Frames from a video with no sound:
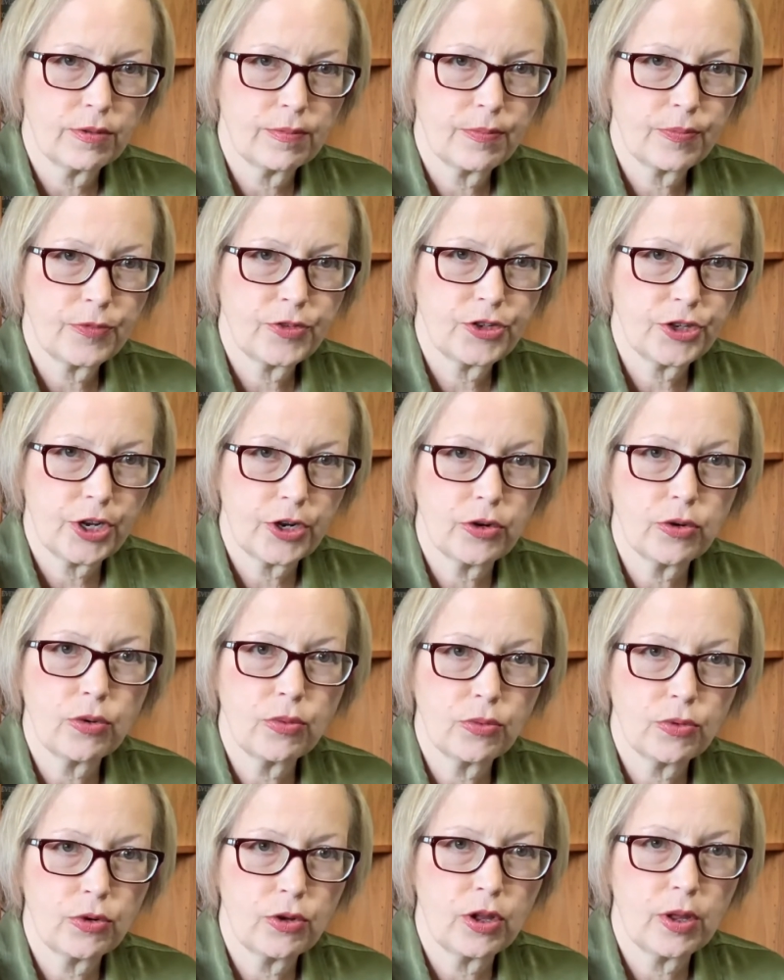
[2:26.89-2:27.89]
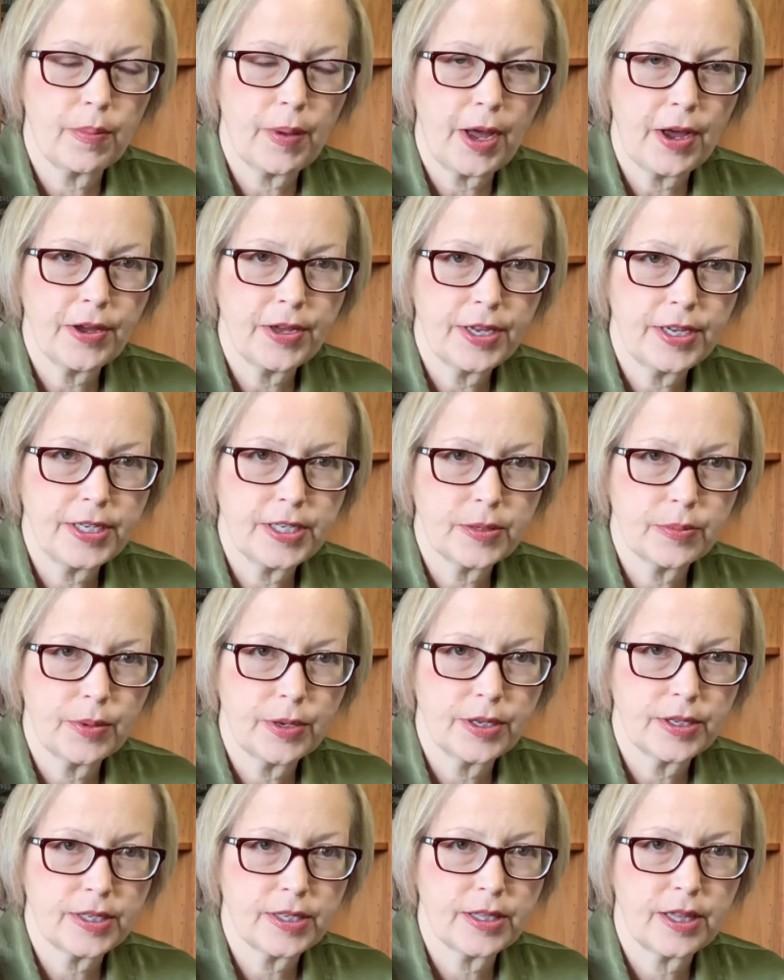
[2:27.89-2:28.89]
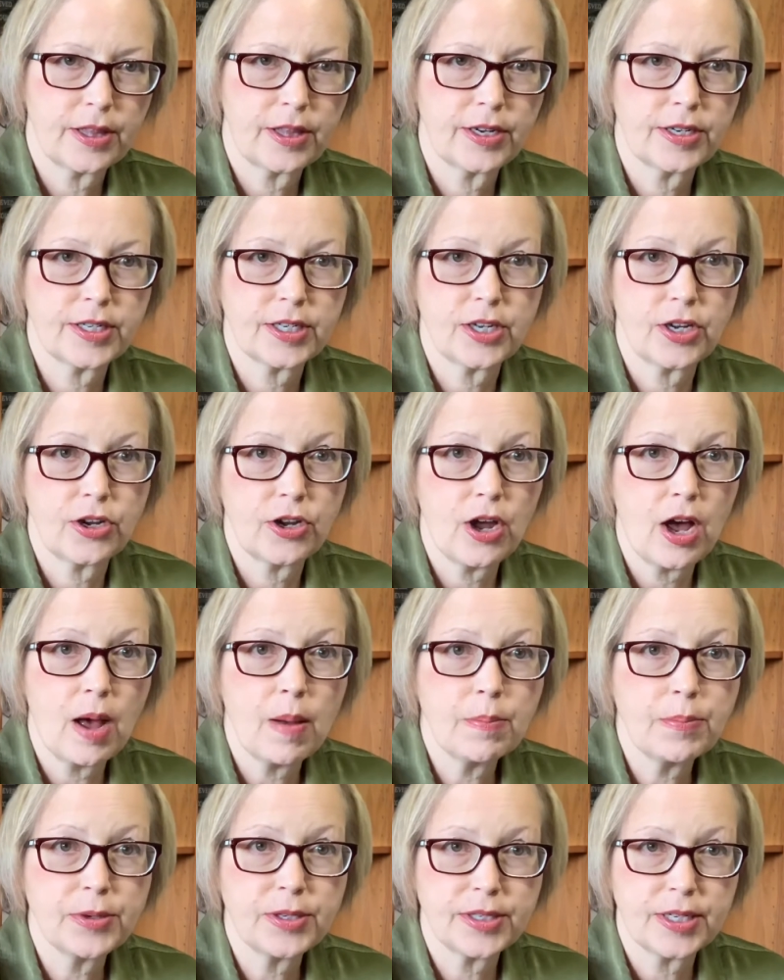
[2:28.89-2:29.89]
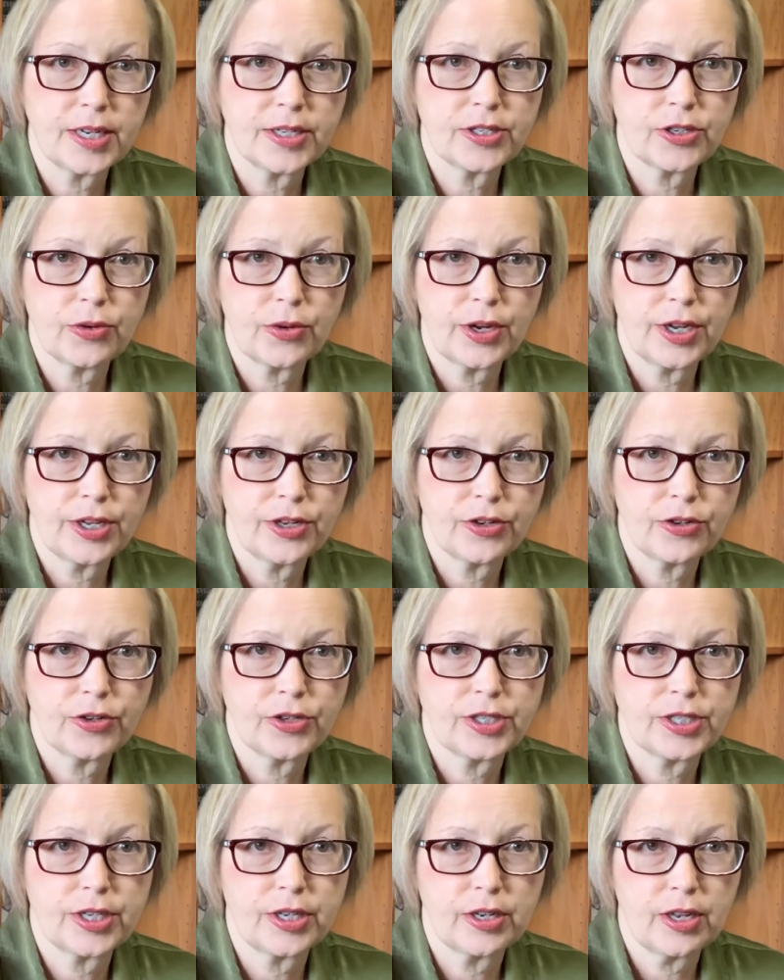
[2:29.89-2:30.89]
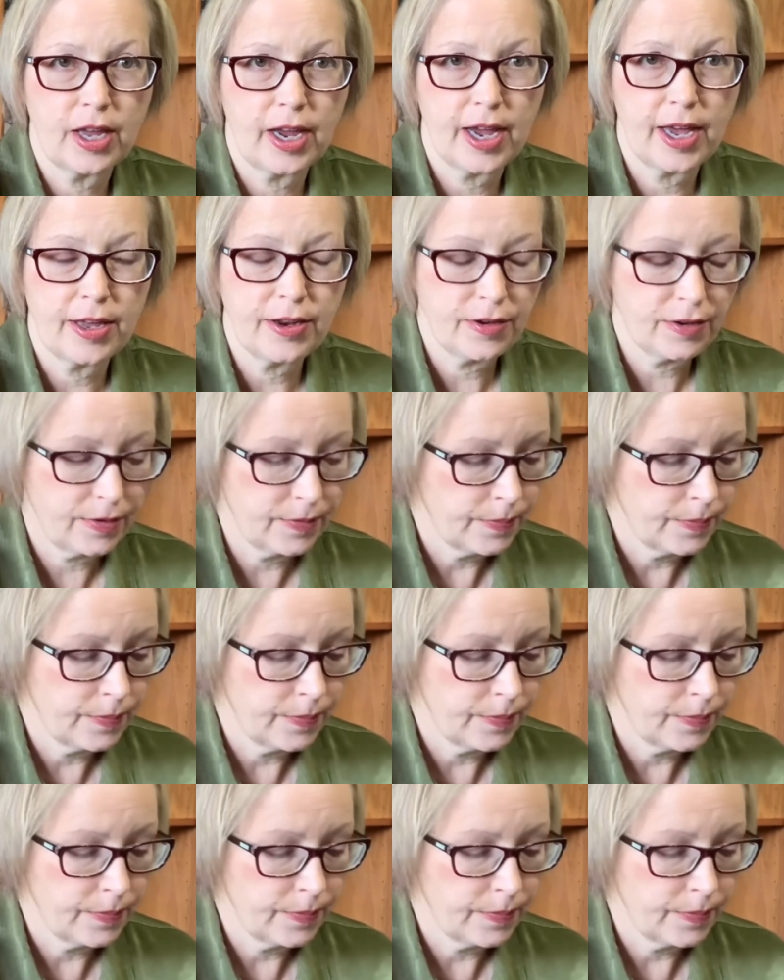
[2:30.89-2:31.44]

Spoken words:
general rule about easements, that it's a non-possessory interest in land.